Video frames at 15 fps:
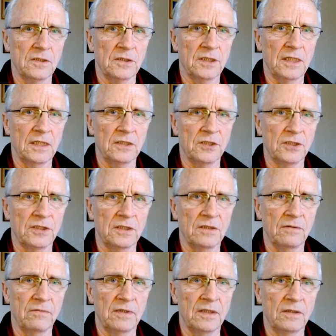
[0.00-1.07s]
Change
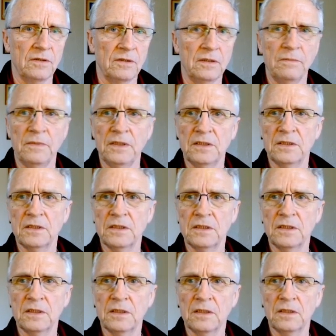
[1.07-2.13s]
the window
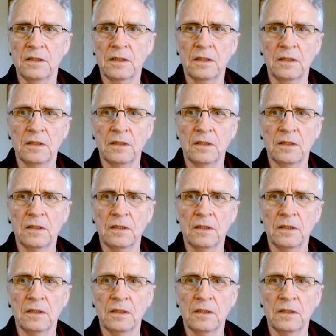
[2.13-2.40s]
limits.